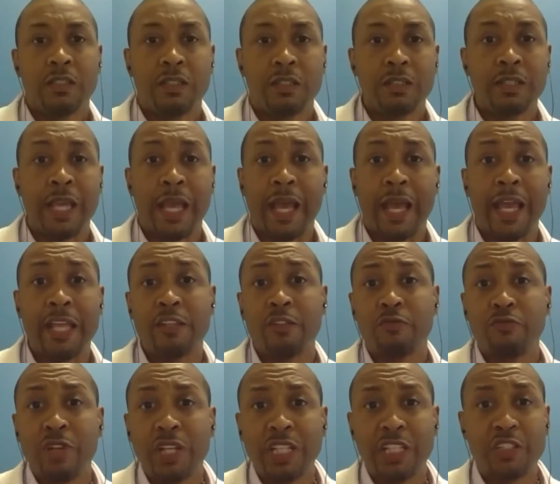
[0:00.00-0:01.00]
Yeah, and you
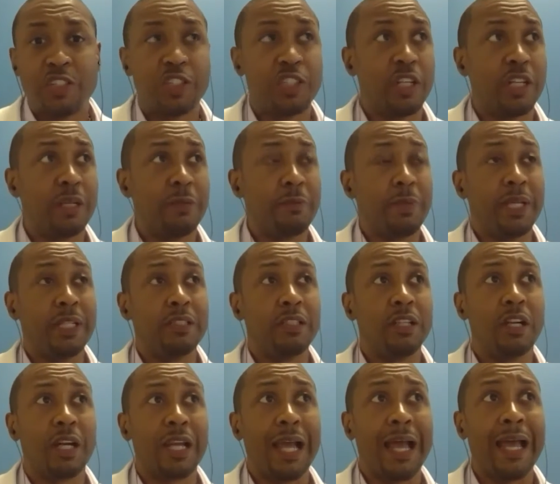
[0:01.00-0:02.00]
really shouldn't be.
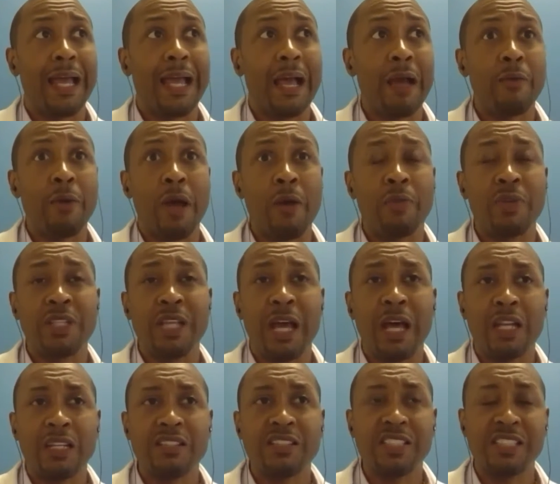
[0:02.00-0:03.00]
Look, I, I, I, would
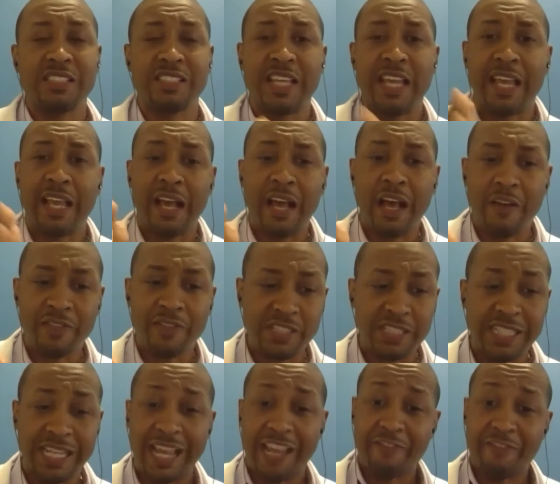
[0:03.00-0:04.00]
honestly say,
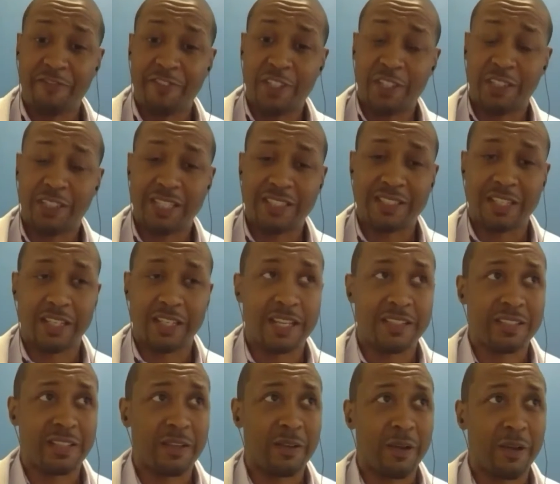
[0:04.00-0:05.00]
obviously, I feel as a
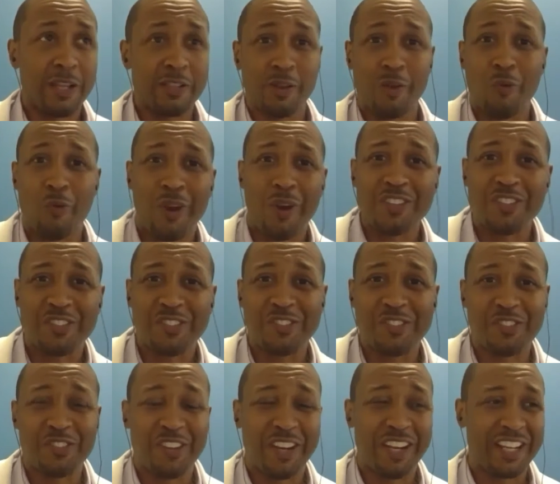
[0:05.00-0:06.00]
as a as a Western
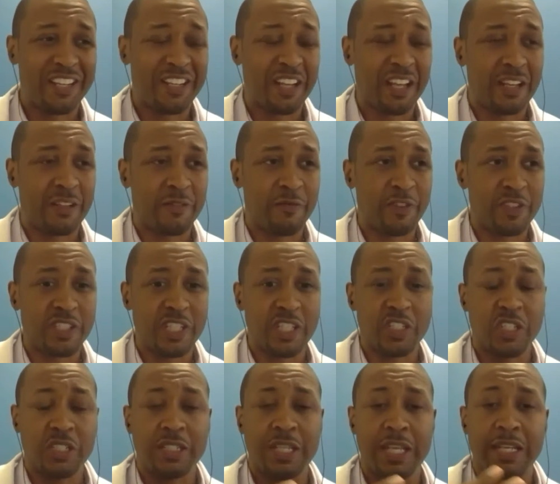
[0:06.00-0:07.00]
trained uh,
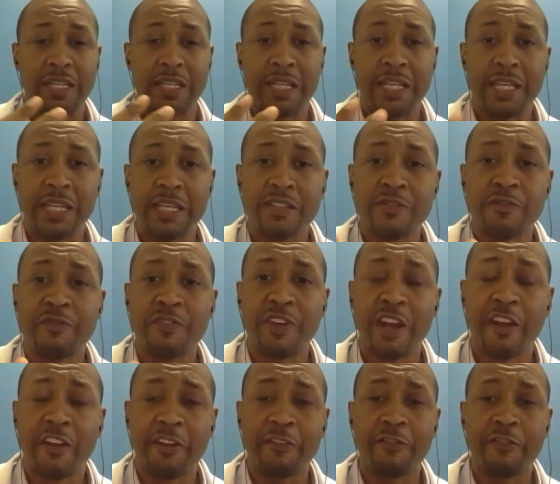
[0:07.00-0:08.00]
physician that it is
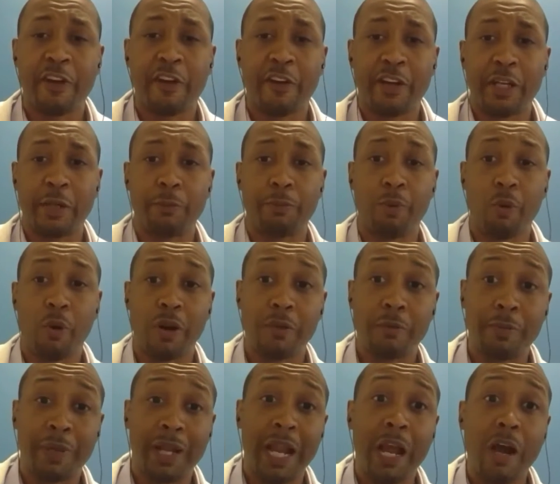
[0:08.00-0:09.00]
very very
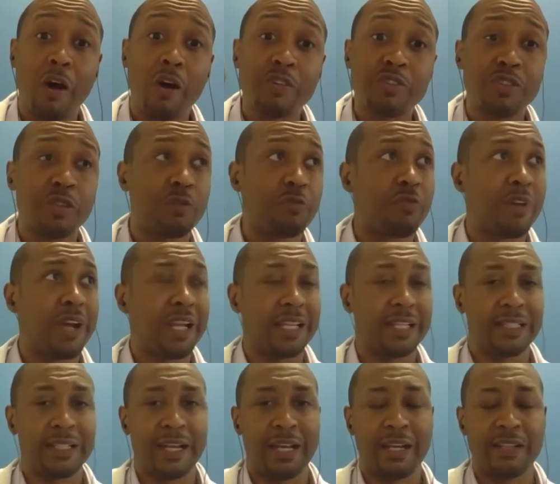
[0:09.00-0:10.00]
important. But I also
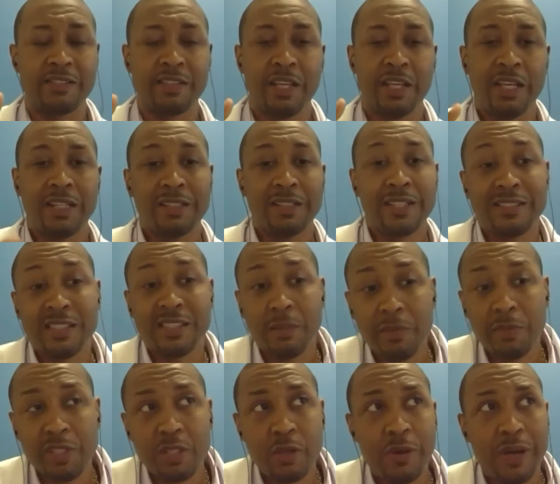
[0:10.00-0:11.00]
recognize that some
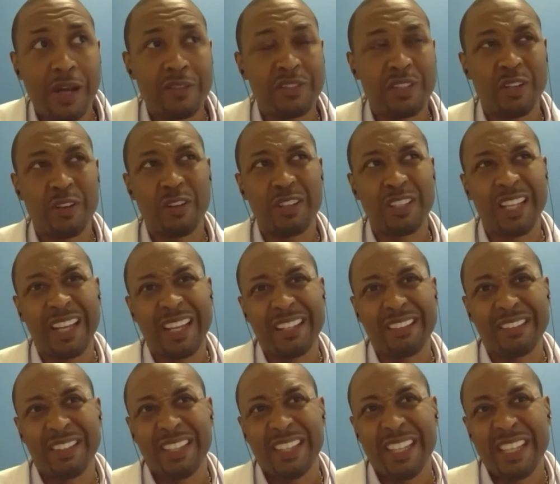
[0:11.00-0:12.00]
of you out there are like,
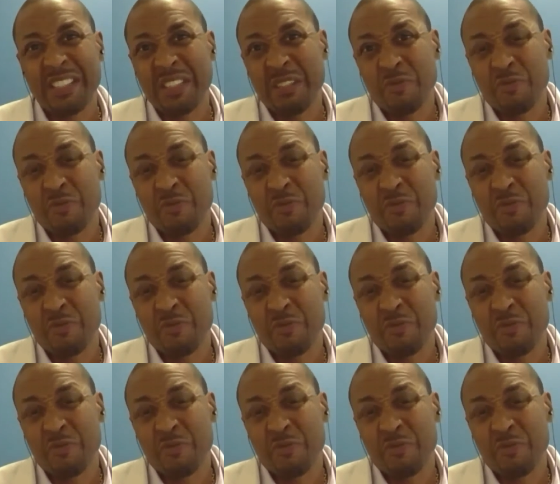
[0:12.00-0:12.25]
is it